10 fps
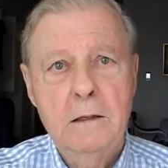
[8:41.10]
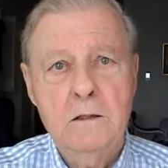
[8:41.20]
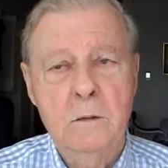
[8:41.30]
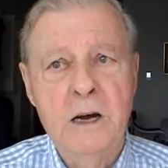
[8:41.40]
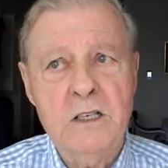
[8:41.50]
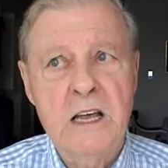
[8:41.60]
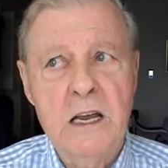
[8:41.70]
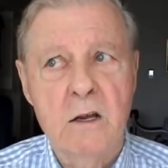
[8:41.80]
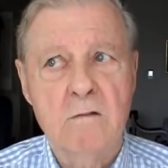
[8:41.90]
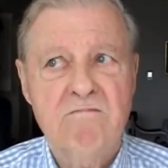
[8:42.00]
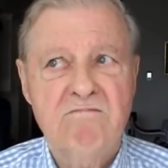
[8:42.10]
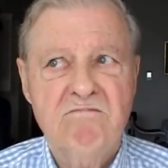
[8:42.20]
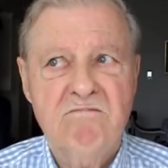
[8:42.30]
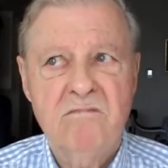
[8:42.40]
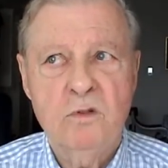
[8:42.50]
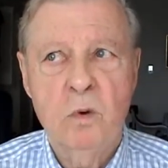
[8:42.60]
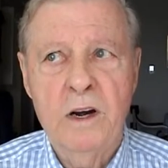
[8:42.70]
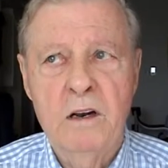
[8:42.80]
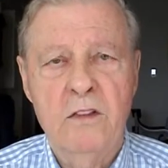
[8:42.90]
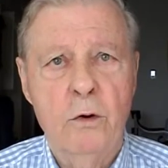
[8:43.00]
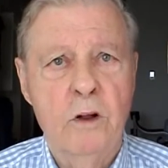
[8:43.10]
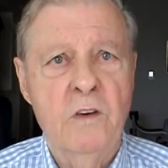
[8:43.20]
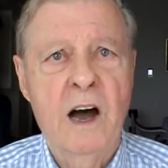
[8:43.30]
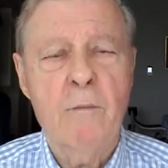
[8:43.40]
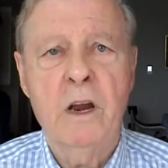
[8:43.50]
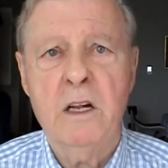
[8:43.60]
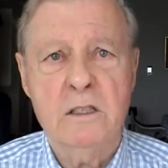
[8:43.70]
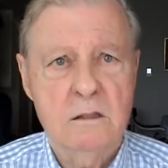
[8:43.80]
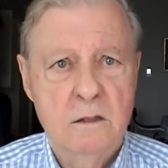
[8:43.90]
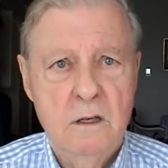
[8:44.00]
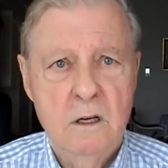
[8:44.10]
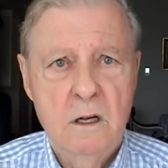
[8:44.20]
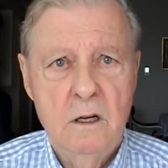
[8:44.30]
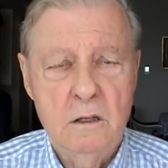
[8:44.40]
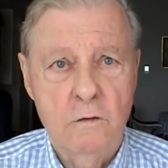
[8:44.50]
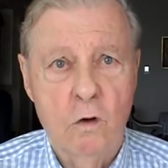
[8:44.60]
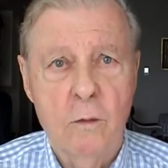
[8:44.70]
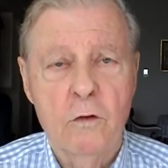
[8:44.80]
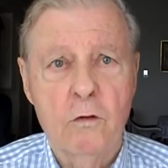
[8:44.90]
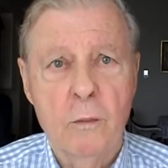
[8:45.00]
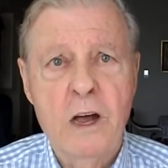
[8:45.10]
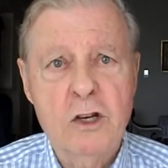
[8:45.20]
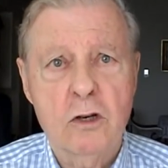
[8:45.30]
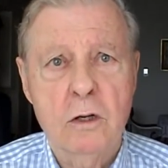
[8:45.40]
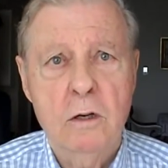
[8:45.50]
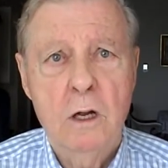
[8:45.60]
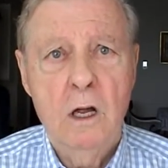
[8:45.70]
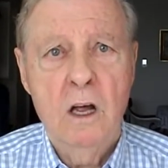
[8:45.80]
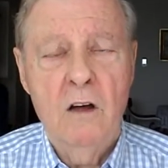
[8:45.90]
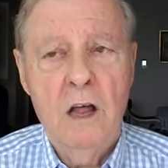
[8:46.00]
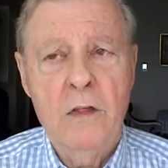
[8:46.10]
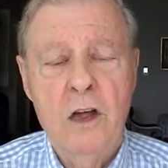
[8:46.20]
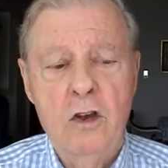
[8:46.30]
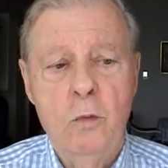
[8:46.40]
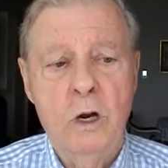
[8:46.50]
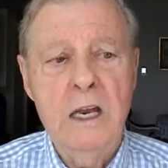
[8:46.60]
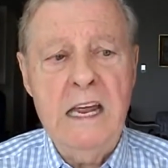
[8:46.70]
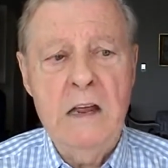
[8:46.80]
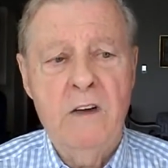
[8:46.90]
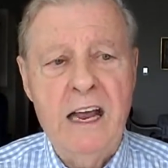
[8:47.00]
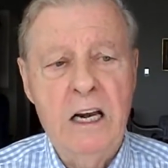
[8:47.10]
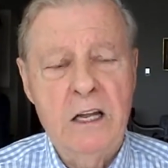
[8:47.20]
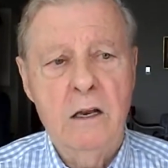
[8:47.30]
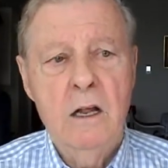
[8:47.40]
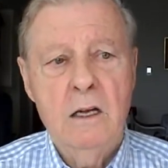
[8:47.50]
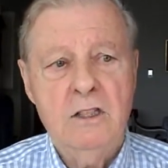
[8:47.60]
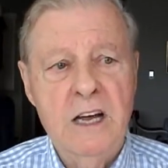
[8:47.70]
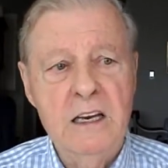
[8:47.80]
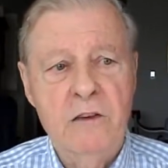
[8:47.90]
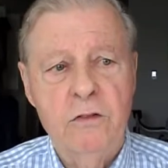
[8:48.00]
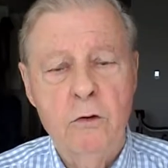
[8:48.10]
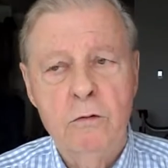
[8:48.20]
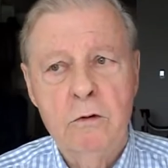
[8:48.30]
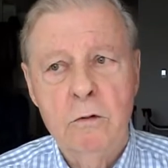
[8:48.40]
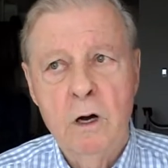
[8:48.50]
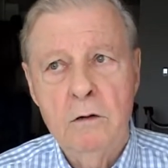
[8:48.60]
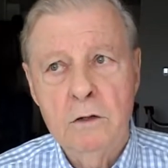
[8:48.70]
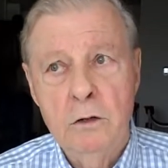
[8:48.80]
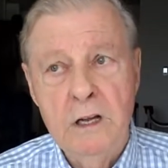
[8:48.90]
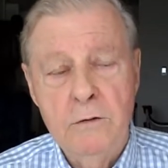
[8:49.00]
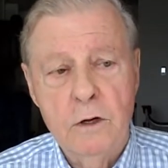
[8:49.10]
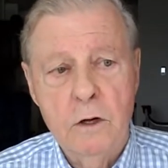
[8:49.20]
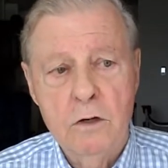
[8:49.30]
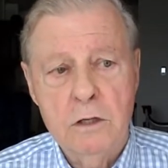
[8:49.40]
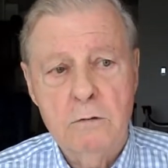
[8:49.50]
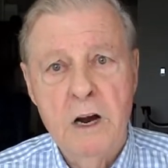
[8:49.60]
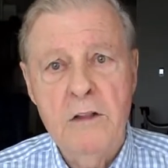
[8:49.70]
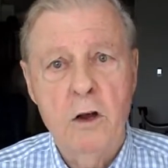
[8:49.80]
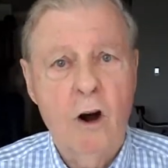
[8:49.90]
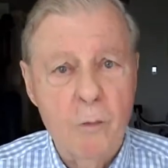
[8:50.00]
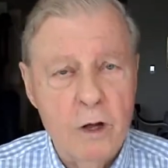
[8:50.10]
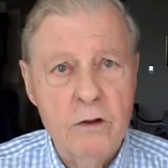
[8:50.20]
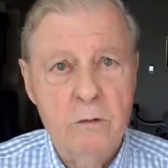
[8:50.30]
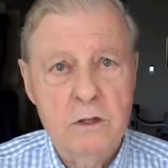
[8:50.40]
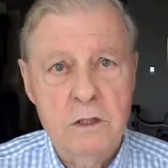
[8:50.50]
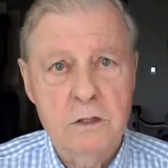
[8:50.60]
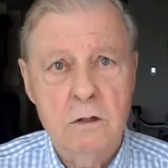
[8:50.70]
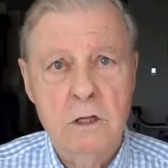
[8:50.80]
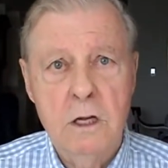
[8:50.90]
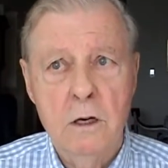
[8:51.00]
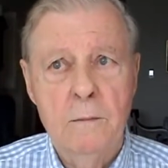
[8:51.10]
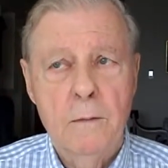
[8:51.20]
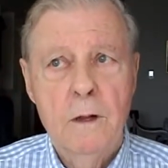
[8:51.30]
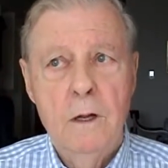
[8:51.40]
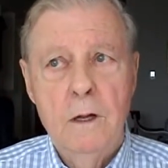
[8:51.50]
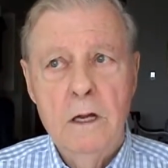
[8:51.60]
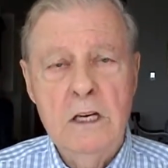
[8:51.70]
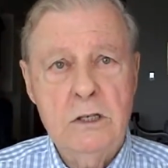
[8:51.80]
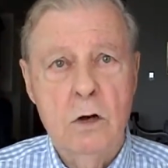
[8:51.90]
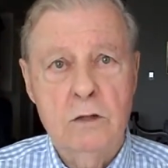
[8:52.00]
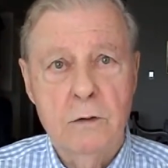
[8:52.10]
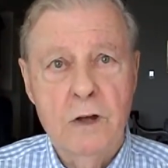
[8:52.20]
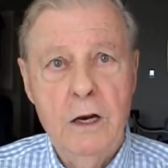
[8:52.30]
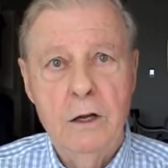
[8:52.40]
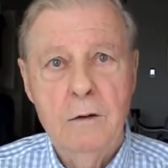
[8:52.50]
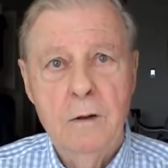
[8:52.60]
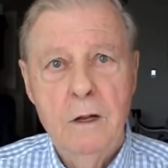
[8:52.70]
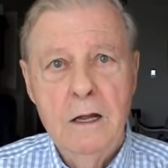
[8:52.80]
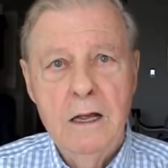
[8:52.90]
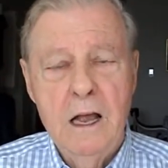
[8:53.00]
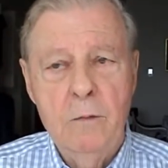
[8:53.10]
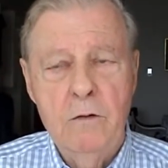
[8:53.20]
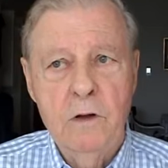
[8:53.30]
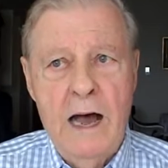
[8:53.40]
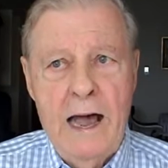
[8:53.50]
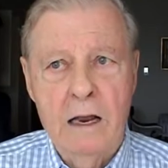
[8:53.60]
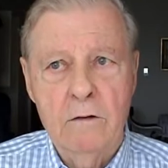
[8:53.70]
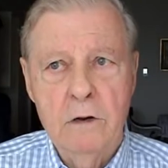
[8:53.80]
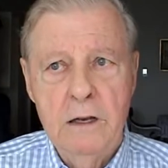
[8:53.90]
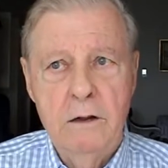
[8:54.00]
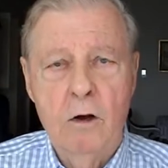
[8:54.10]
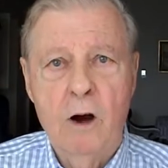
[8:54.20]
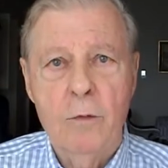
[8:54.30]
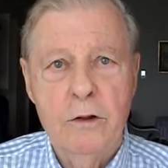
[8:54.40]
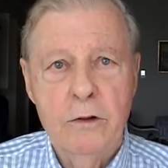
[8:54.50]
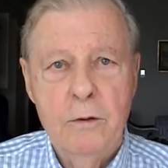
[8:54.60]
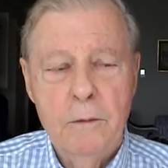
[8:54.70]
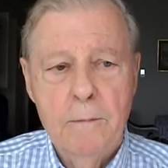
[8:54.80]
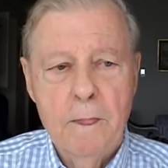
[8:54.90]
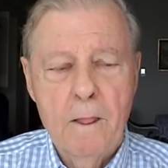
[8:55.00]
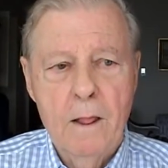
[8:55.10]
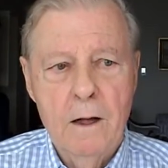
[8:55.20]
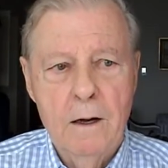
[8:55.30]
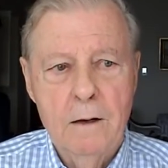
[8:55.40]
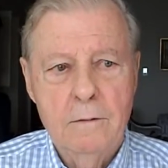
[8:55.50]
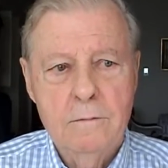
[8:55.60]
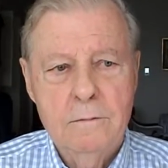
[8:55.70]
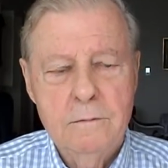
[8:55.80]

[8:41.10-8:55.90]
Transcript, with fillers: So it might take you 20 to 35 minutes to form a formation, and then you would leave England, generally through, uh, you leave the coast at Great Yarmouth, which is on the uh, east coast of England, and we fly out of Great Yarmouth um,